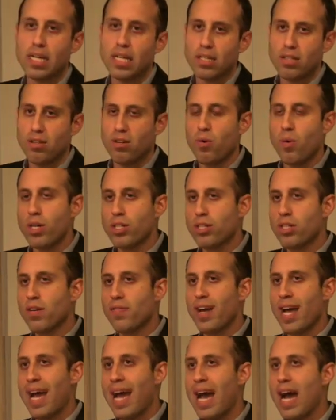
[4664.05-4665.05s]
So the question
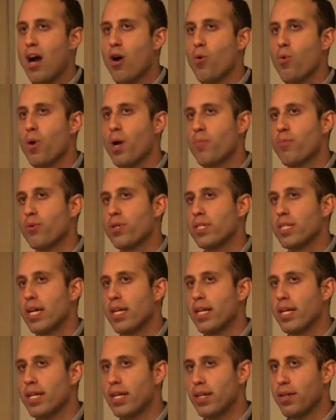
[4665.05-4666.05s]
of how
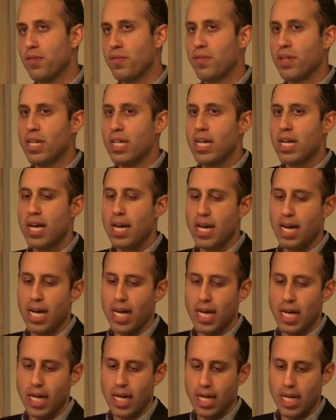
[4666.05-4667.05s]
representative
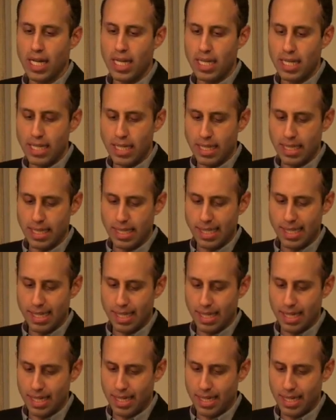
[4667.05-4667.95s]
uh, is